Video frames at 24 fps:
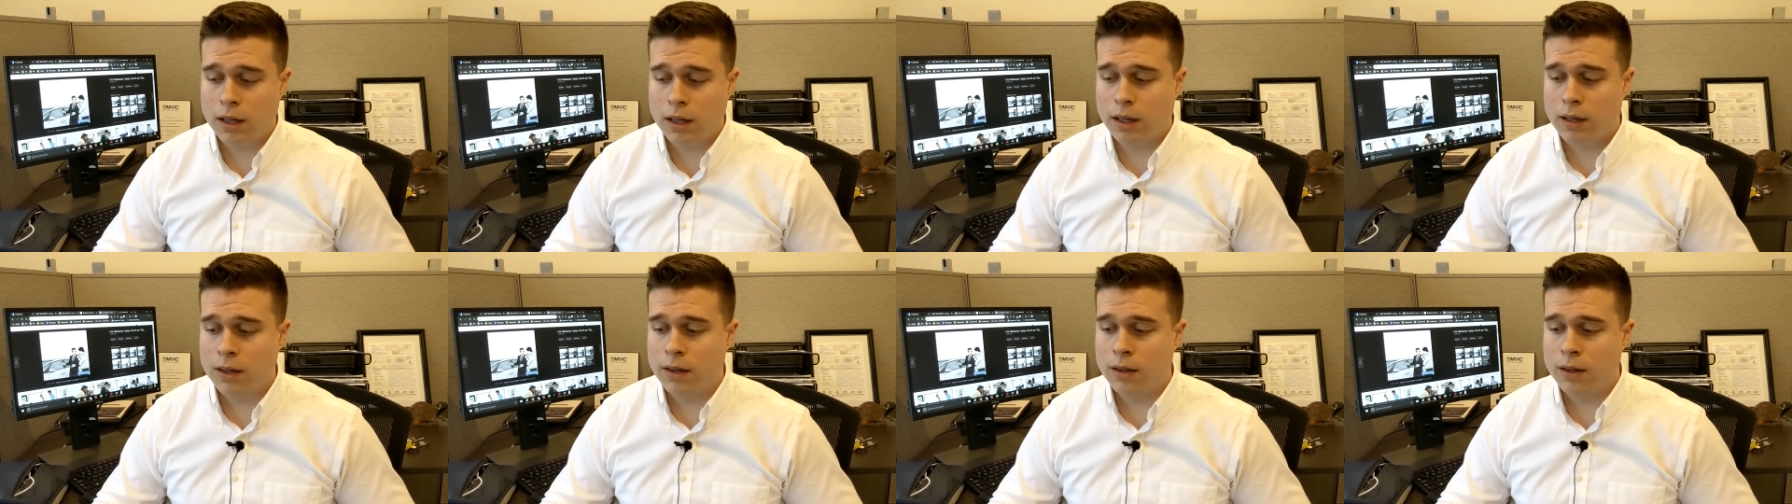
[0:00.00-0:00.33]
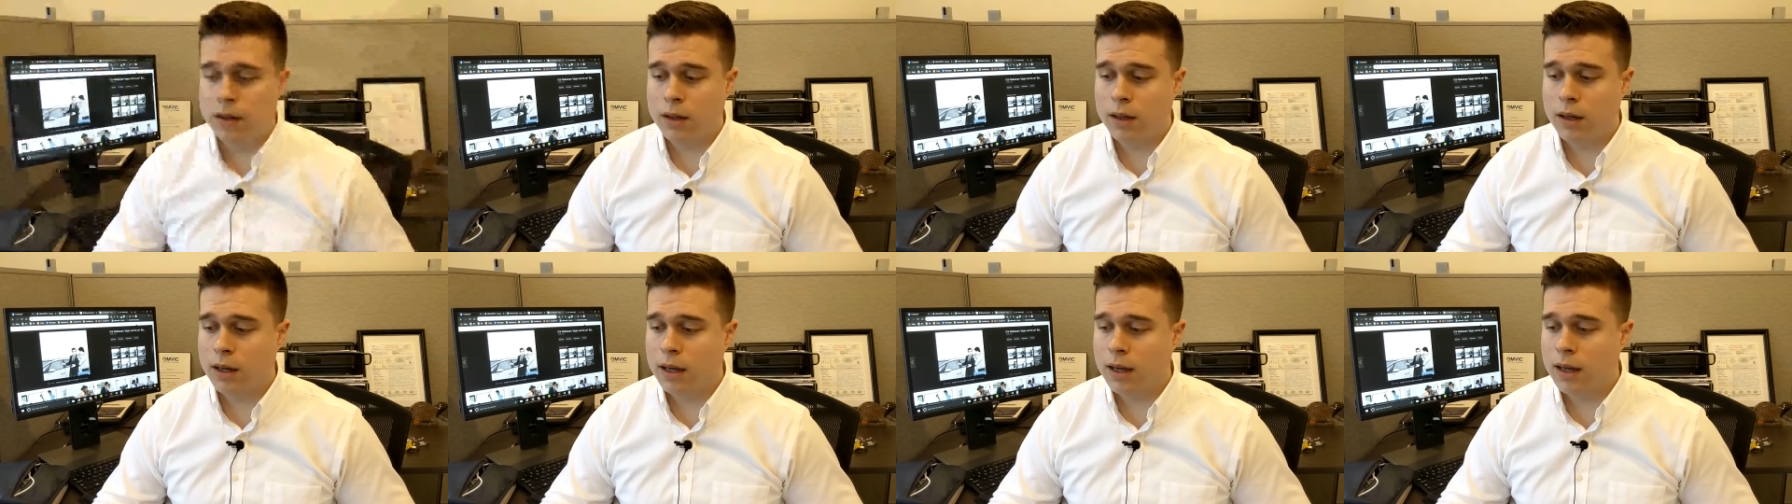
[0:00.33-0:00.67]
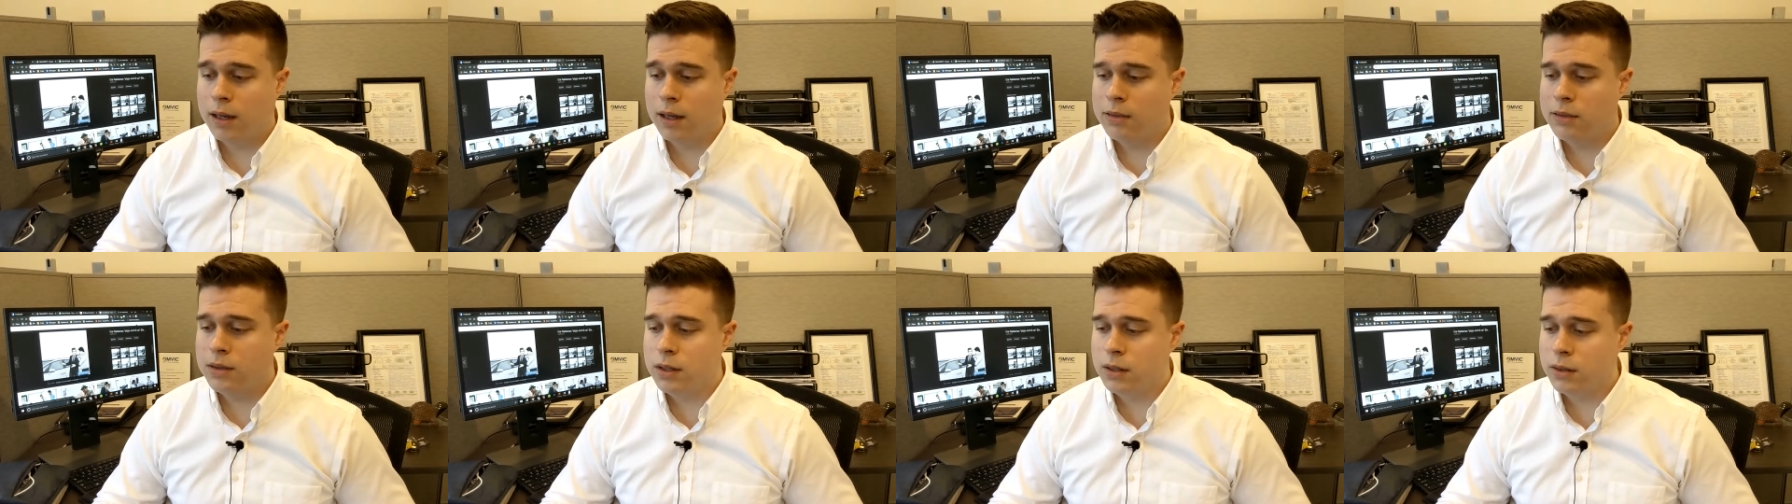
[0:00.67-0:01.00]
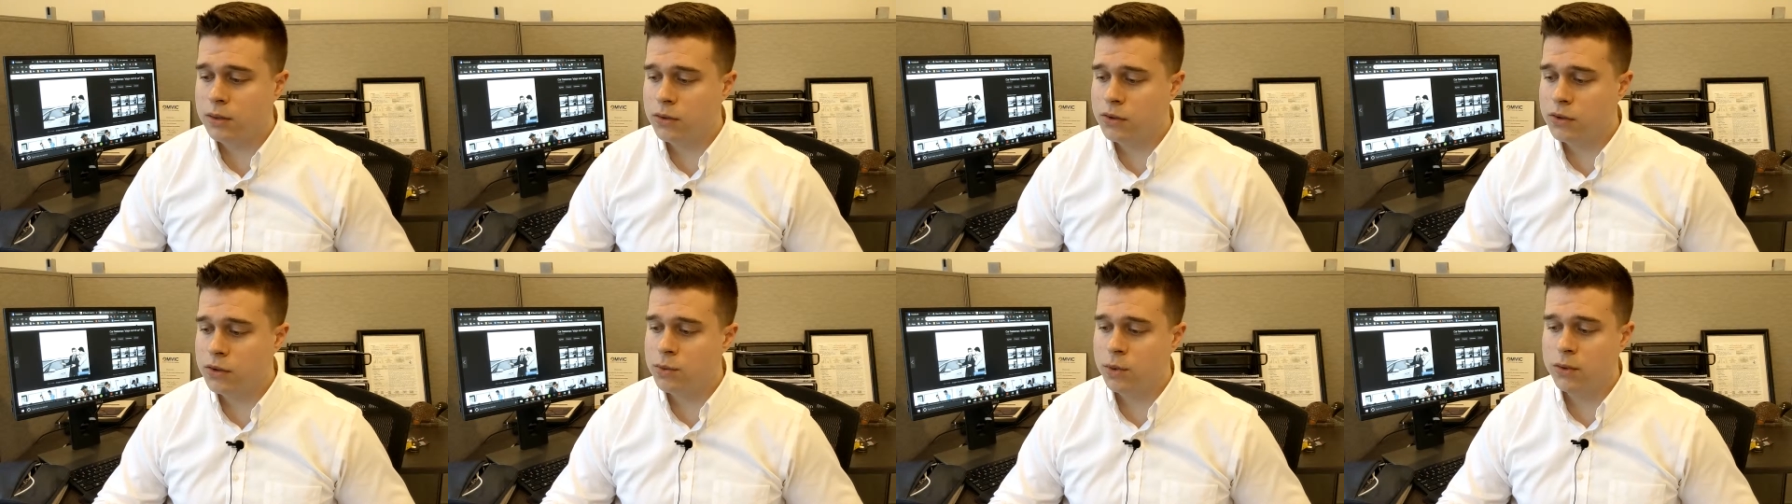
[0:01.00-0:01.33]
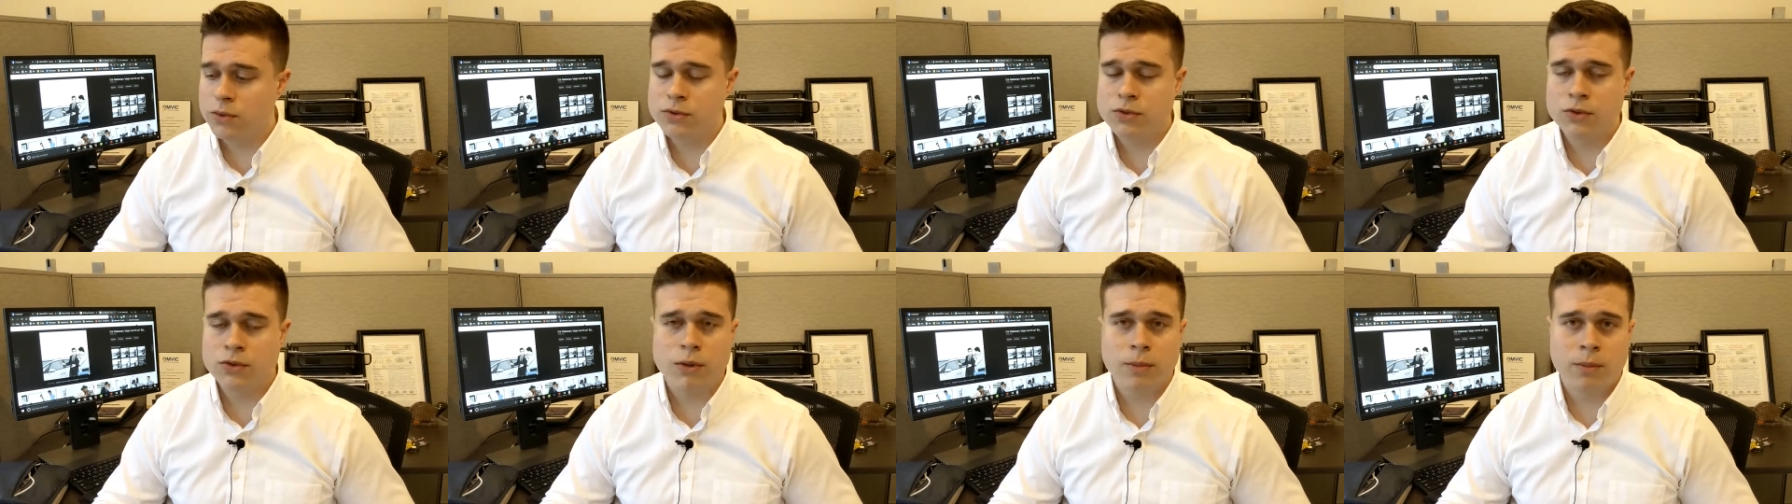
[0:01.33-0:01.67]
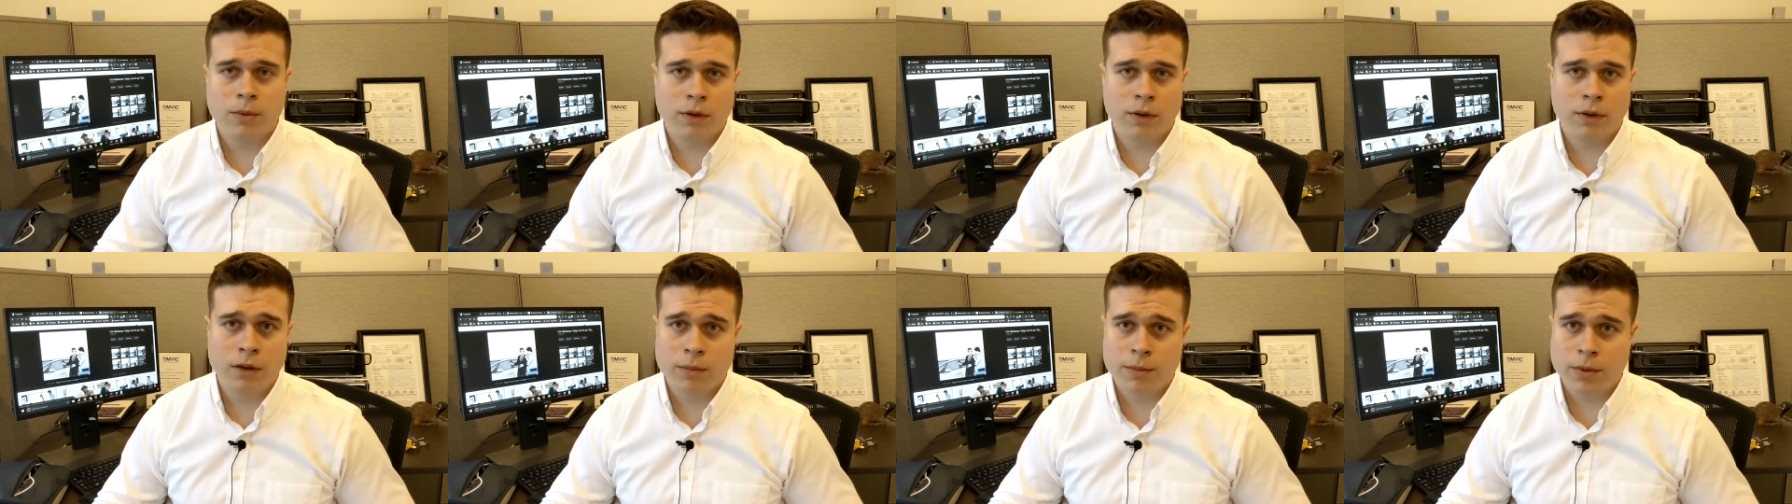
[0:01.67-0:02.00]
And again, dealers, most of
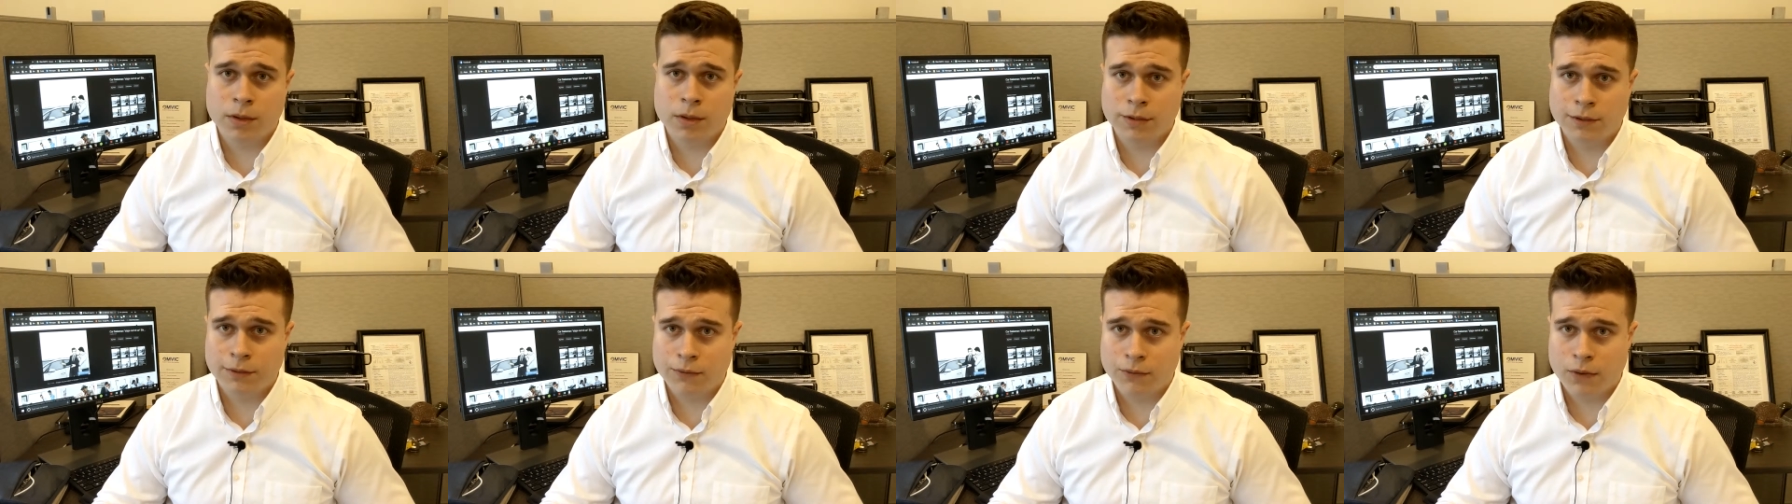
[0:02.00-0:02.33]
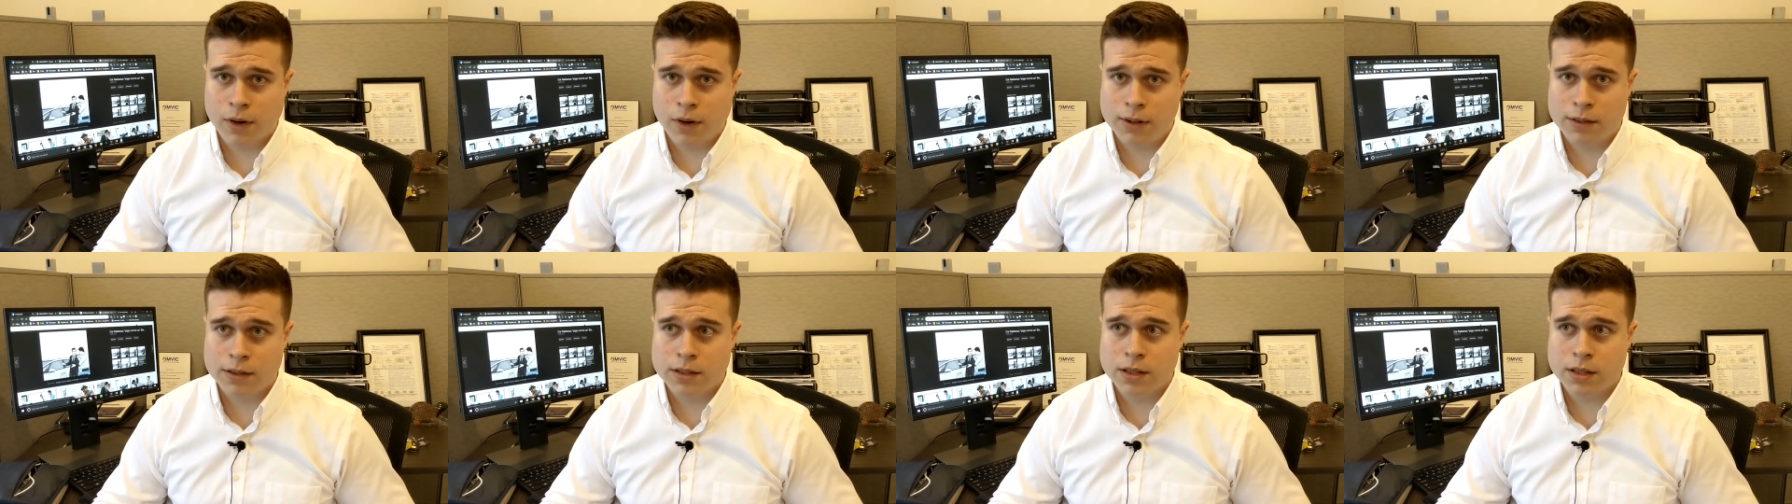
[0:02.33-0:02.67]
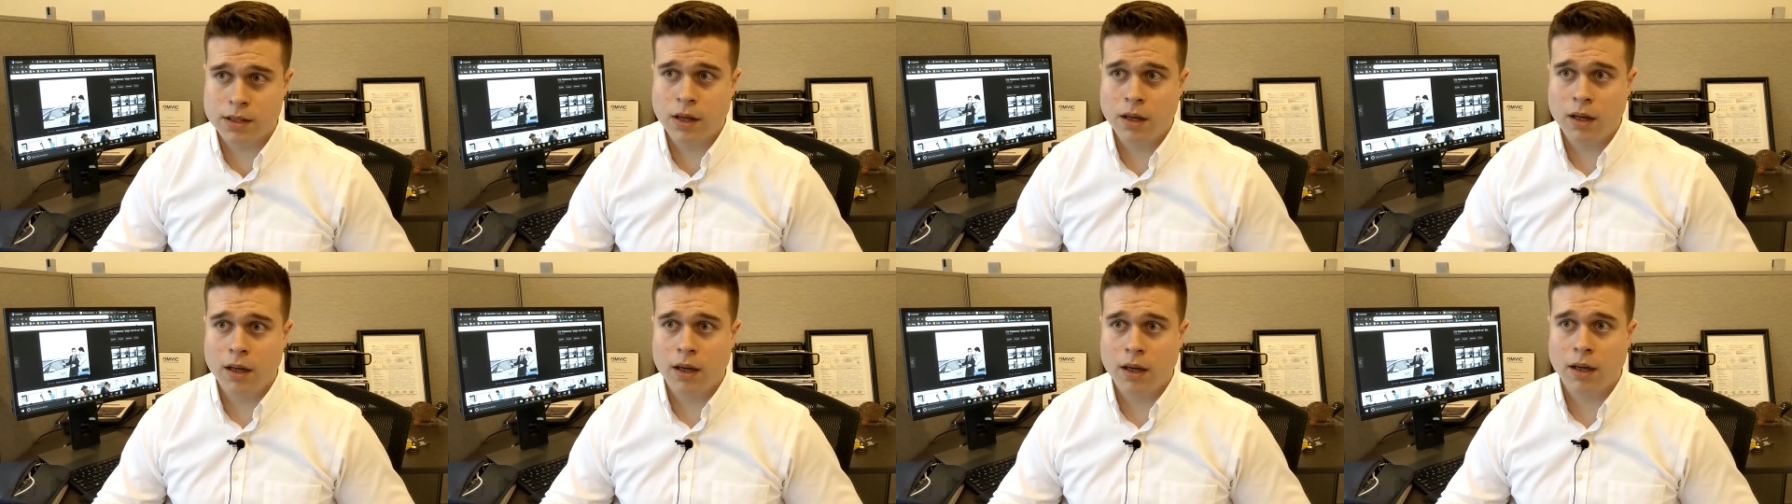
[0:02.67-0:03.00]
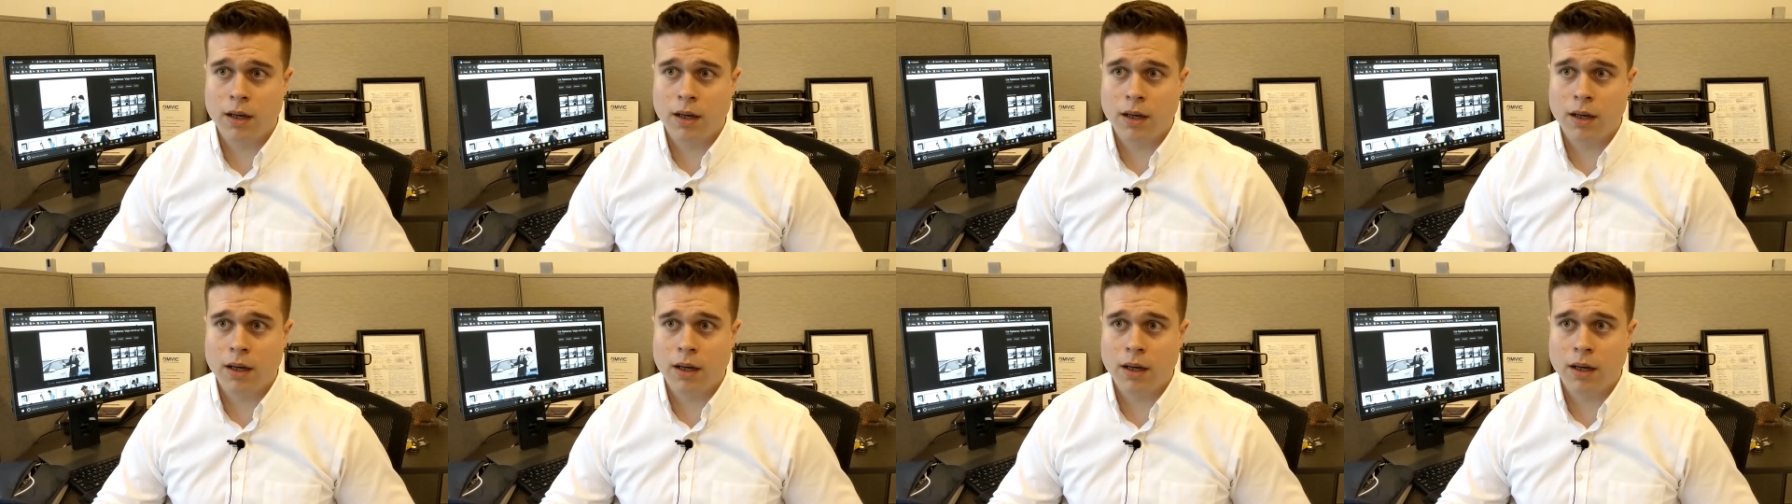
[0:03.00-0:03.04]
them are going to be your friends.